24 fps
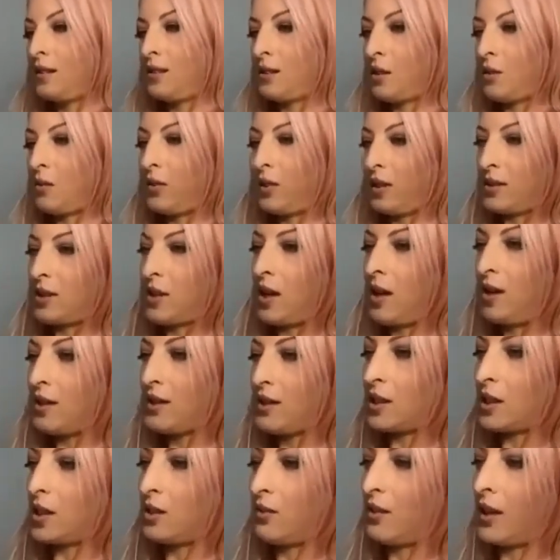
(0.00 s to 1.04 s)
So starting
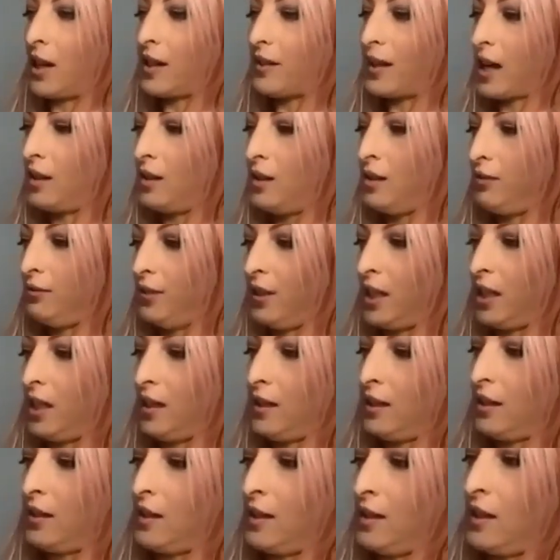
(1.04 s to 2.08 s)
to create that
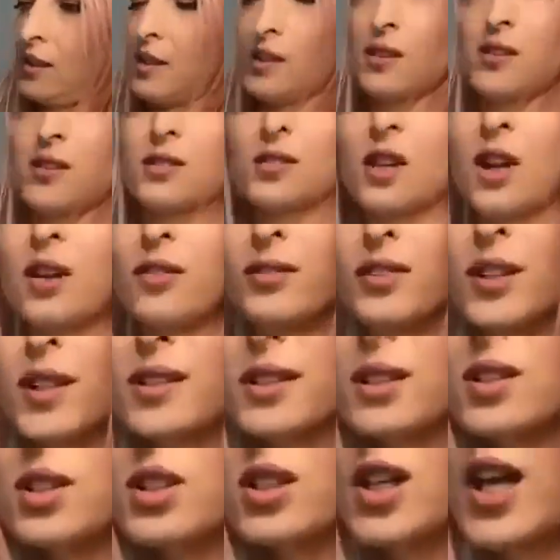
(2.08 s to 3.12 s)
lovely softness and